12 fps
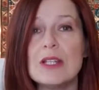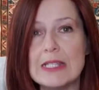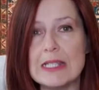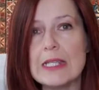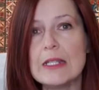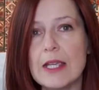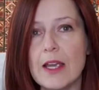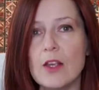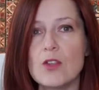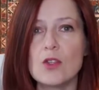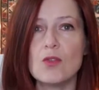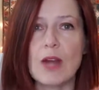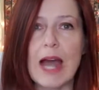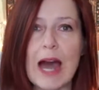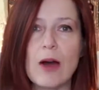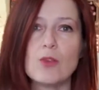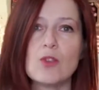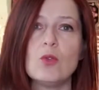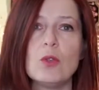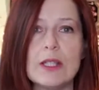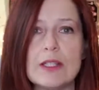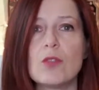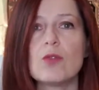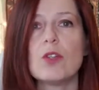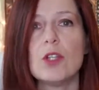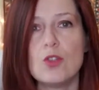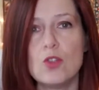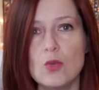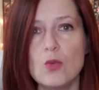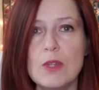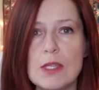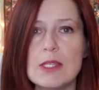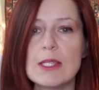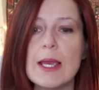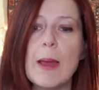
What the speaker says: details of how to literally do this